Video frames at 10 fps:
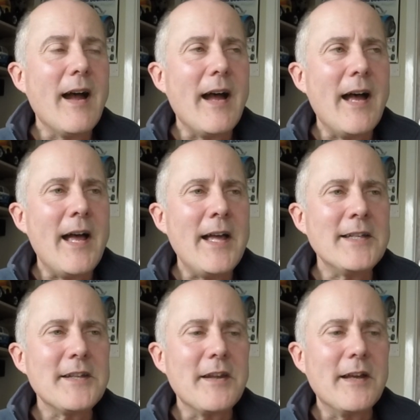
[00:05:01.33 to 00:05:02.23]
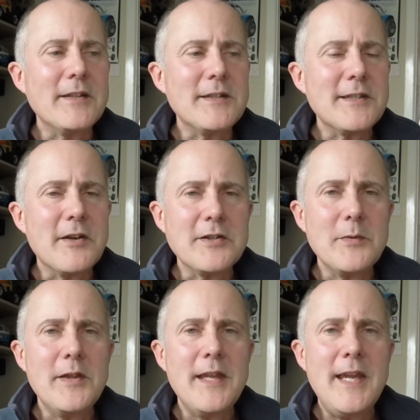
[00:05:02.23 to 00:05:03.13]
and started
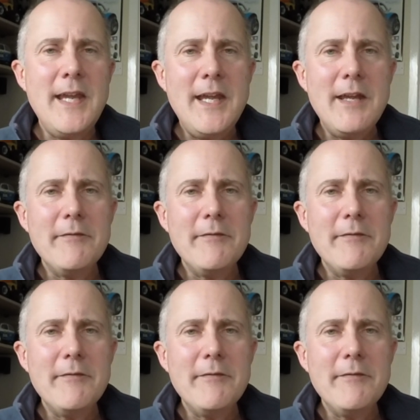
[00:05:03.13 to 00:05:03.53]
doing the